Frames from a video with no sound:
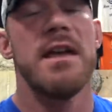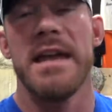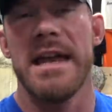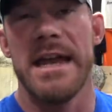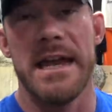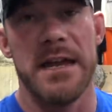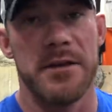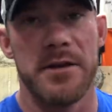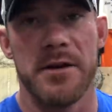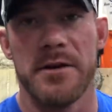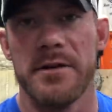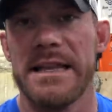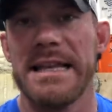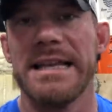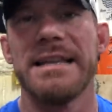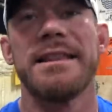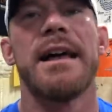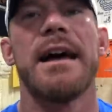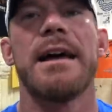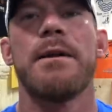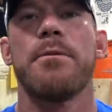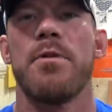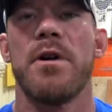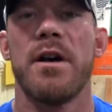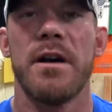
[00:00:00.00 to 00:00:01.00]
either the
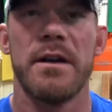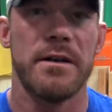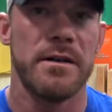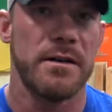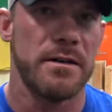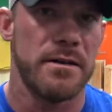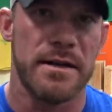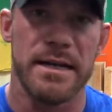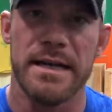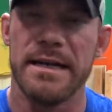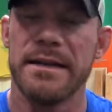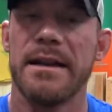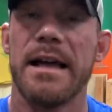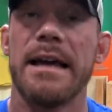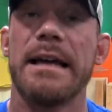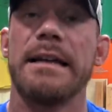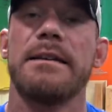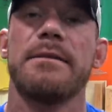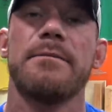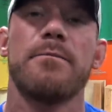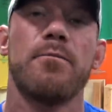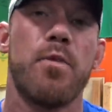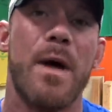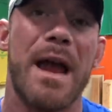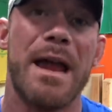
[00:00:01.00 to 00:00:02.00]
light one, the
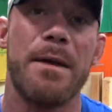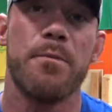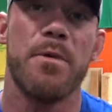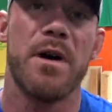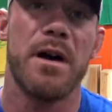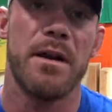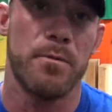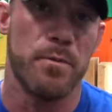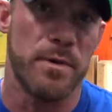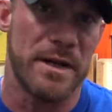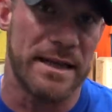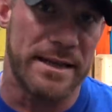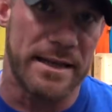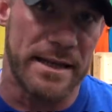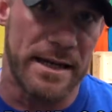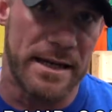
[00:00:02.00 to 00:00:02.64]
lightweight one with